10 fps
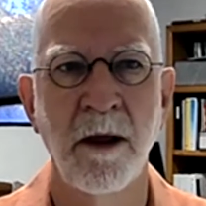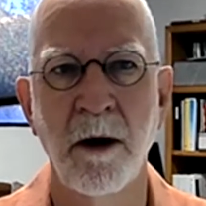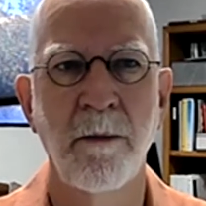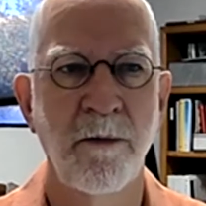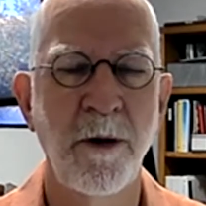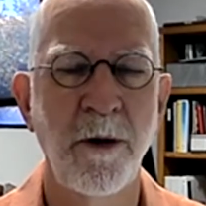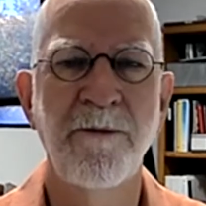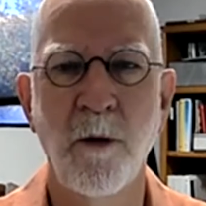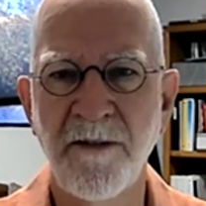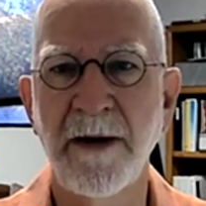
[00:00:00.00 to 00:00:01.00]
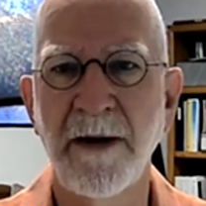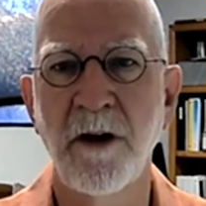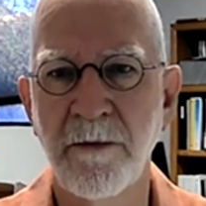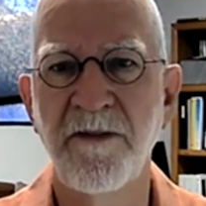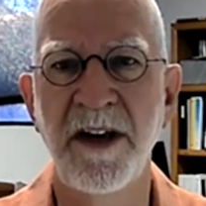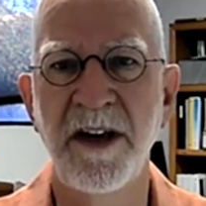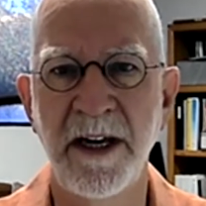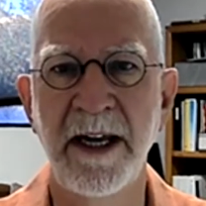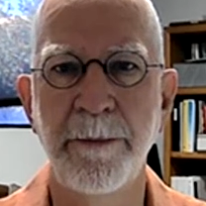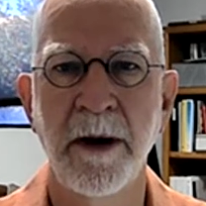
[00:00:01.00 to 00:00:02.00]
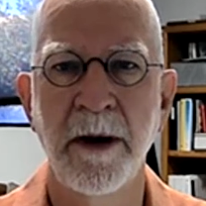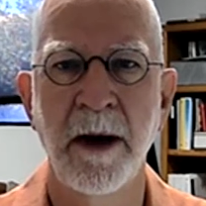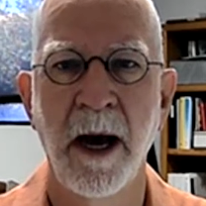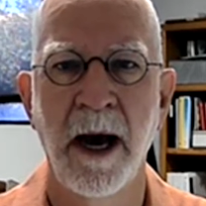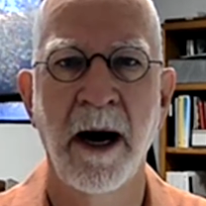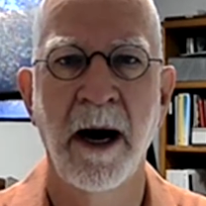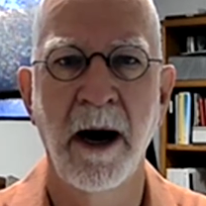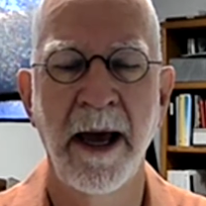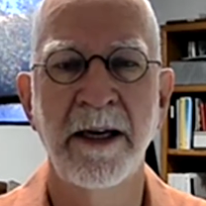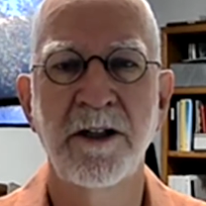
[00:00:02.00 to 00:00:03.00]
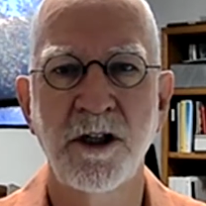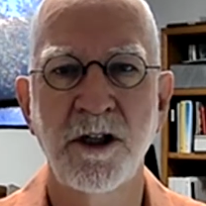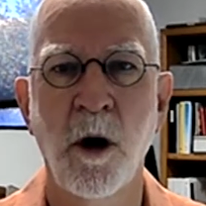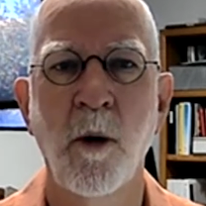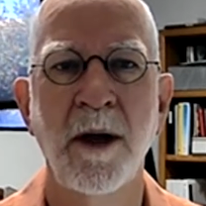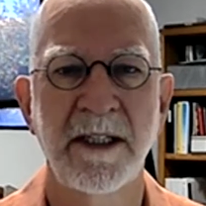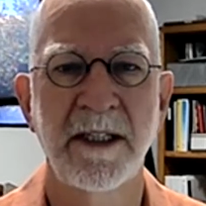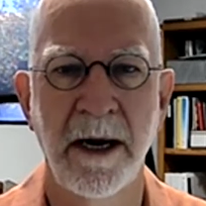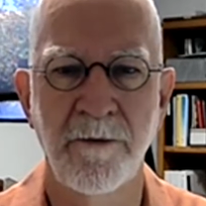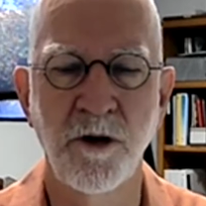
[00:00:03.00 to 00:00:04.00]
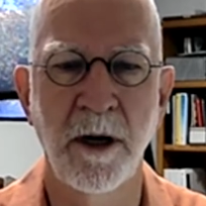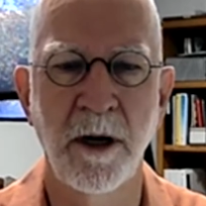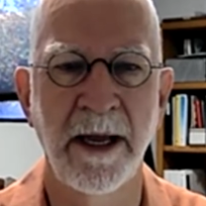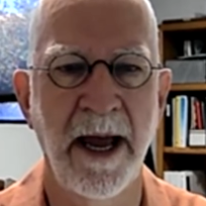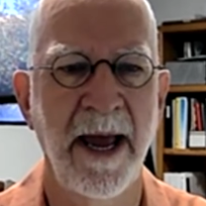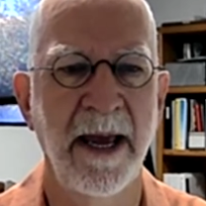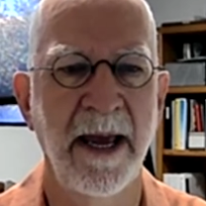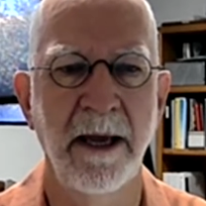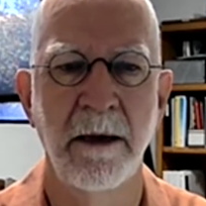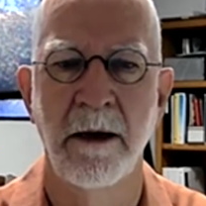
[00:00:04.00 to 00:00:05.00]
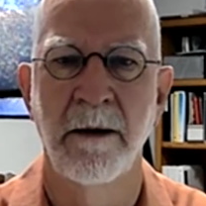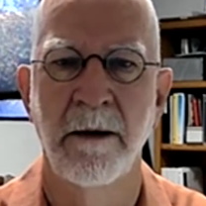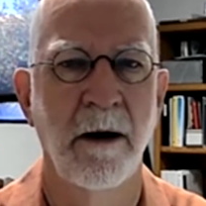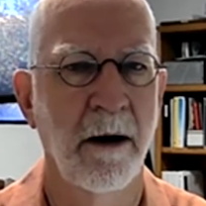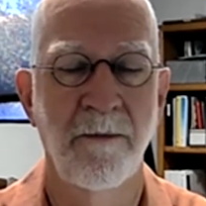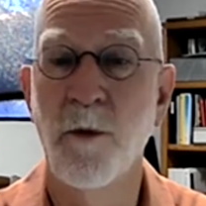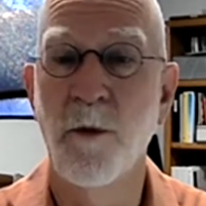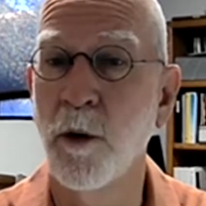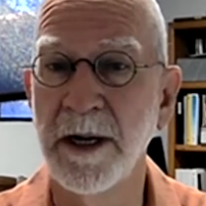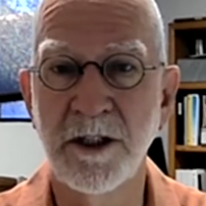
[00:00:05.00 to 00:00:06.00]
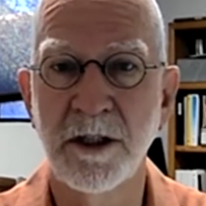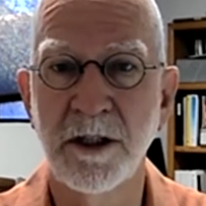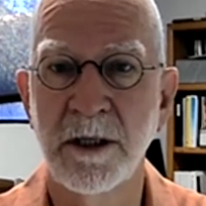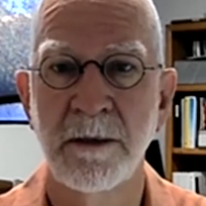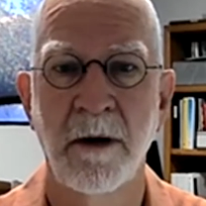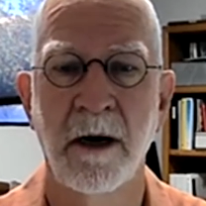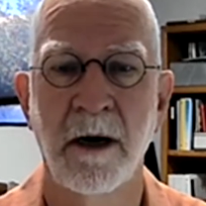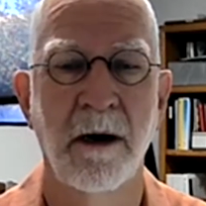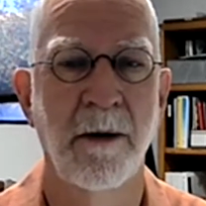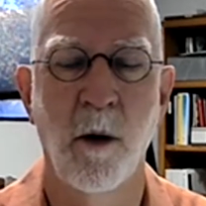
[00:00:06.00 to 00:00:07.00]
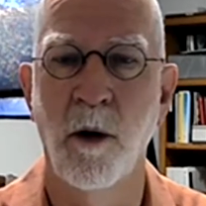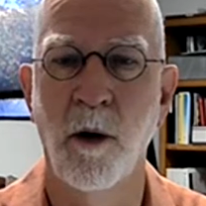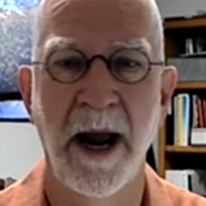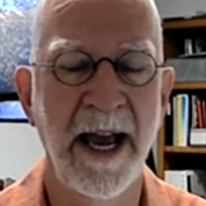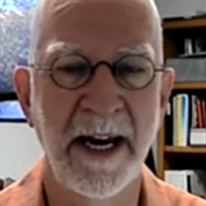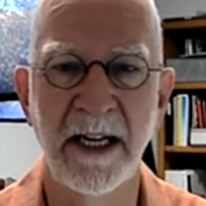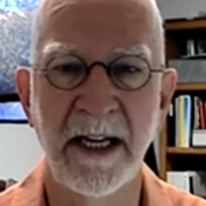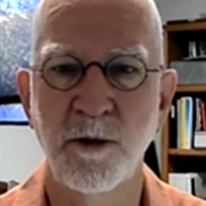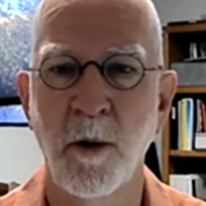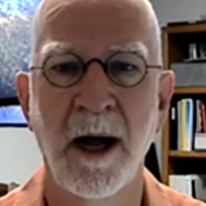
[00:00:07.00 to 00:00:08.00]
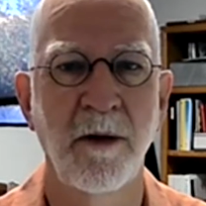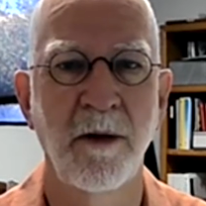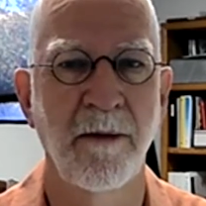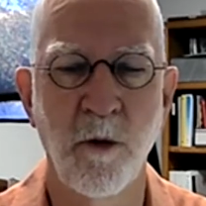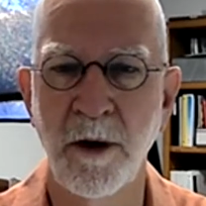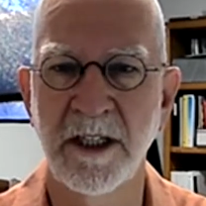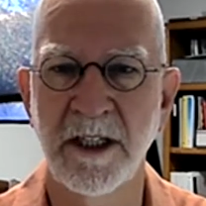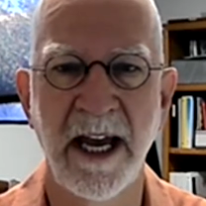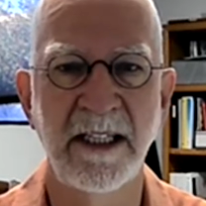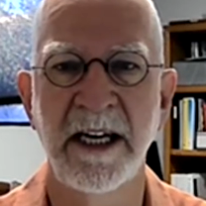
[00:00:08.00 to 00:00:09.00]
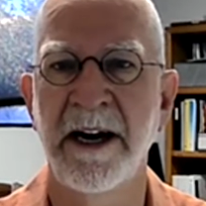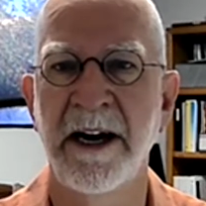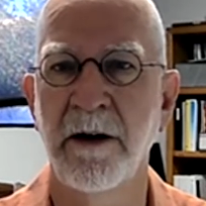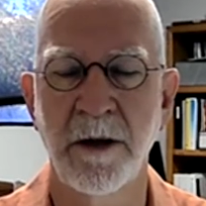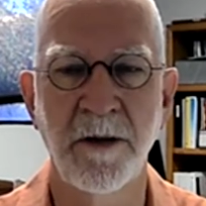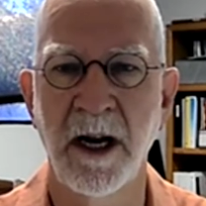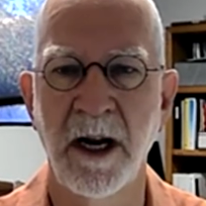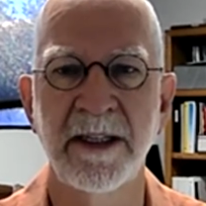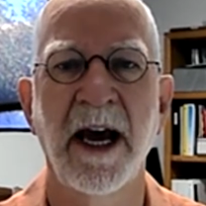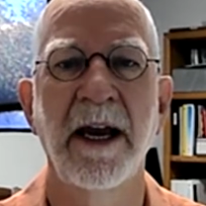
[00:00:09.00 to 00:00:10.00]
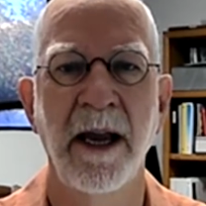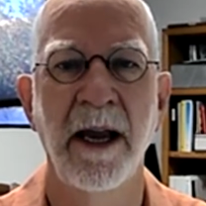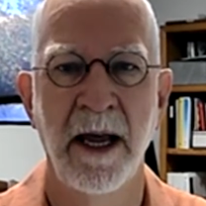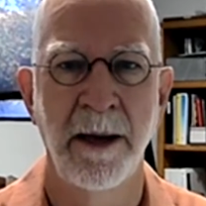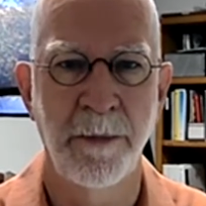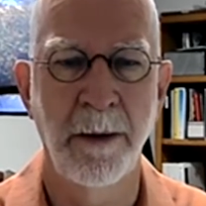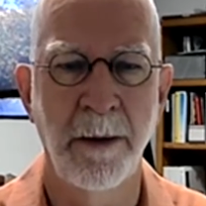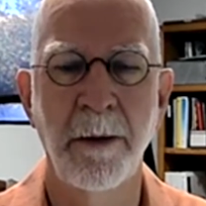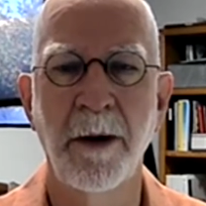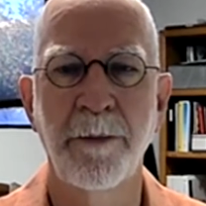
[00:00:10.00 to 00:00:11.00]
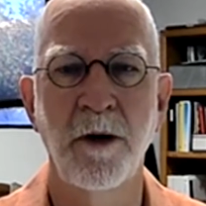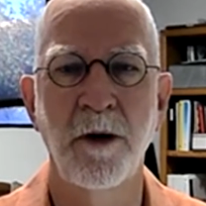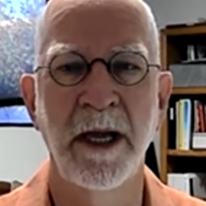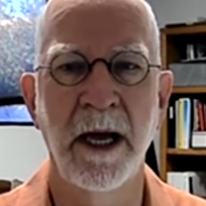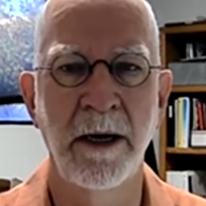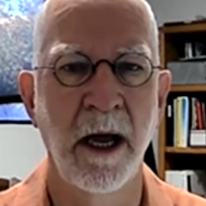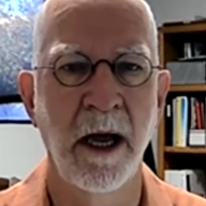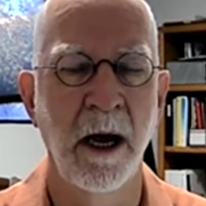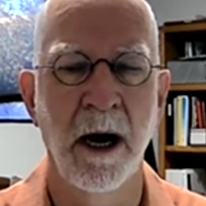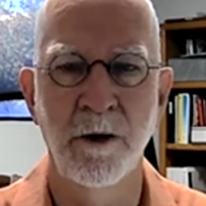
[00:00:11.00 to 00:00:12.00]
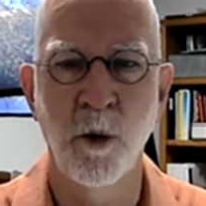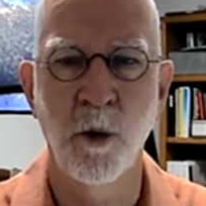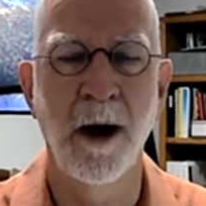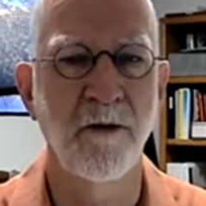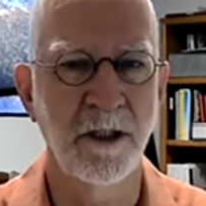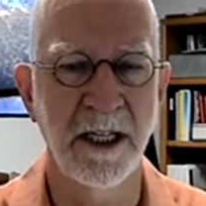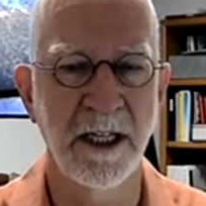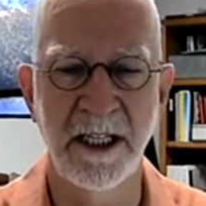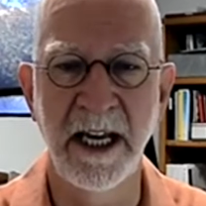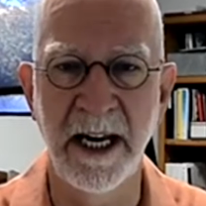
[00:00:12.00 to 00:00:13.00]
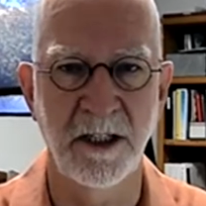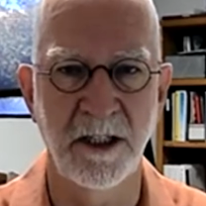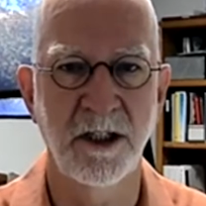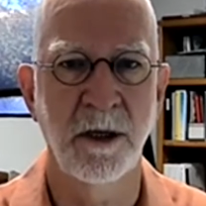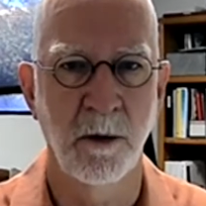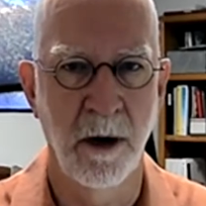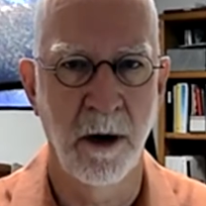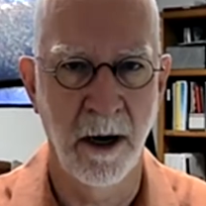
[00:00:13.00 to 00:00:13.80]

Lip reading: 300, 400, 500 feet deep. And so instead of drilling a 4-inch or 8-inch well with a 4-inch casing in it or something like that, probably put in a 12 or 16-inch